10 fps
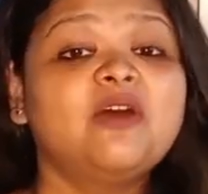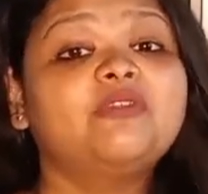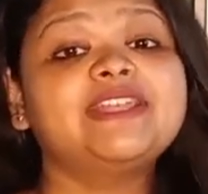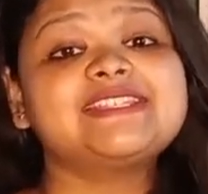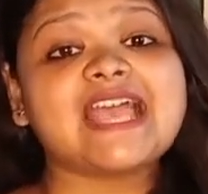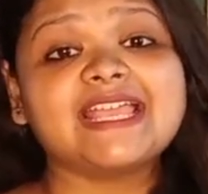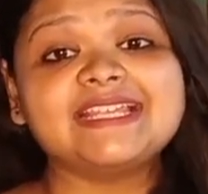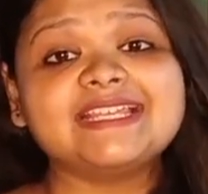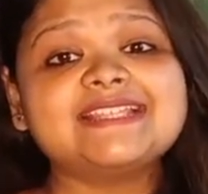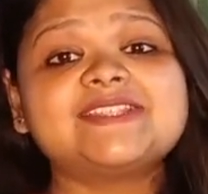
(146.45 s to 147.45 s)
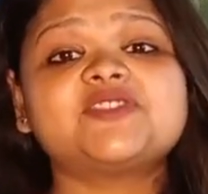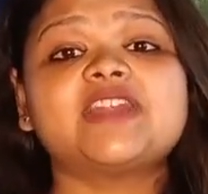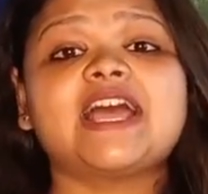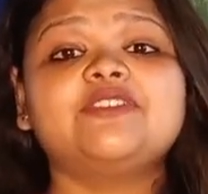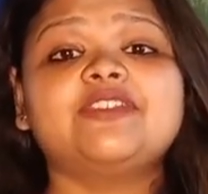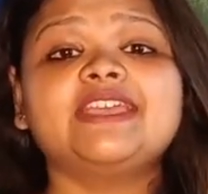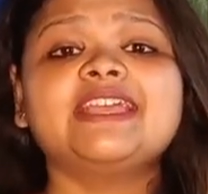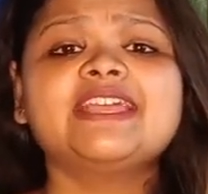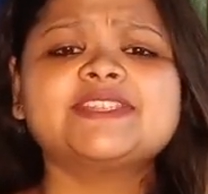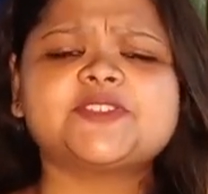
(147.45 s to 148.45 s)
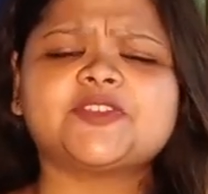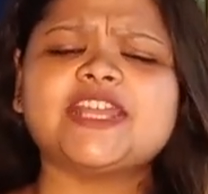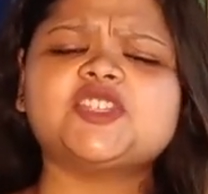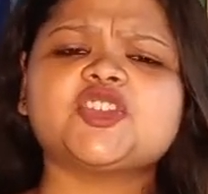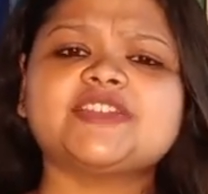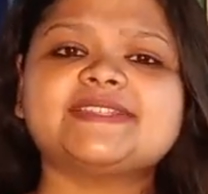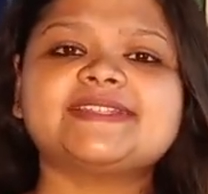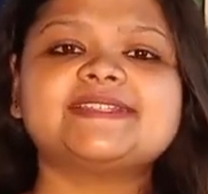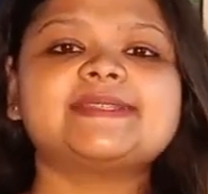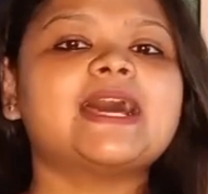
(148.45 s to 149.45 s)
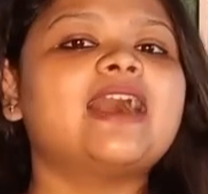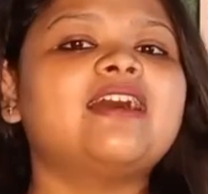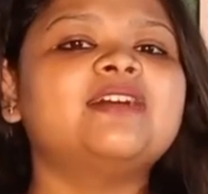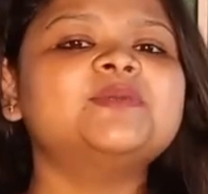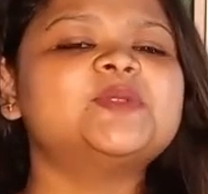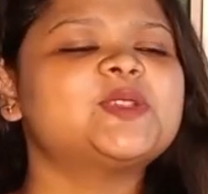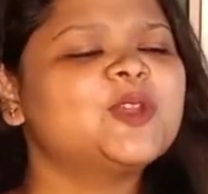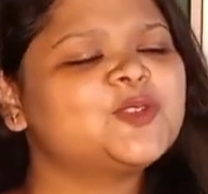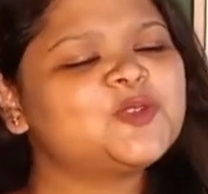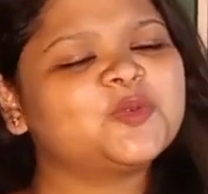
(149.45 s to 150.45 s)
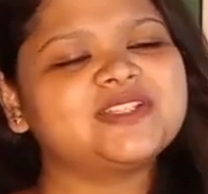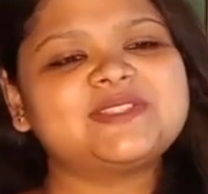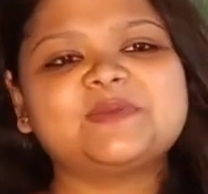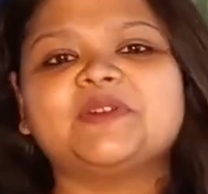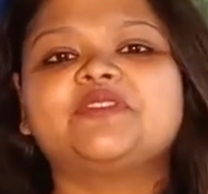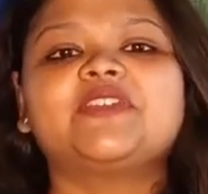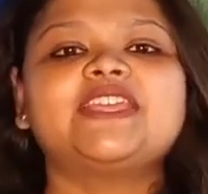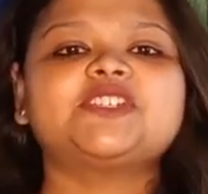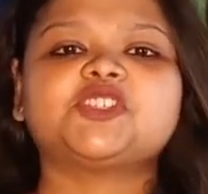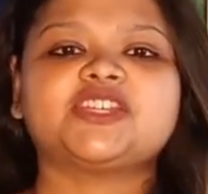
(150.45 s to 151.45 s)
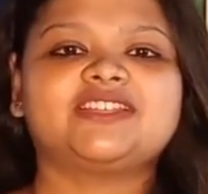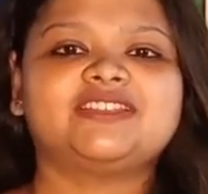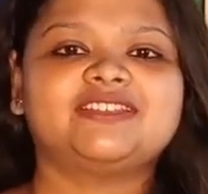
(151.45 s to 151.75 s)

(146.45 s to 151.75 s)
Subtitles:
where tireless striving stretches its arms towards perfection,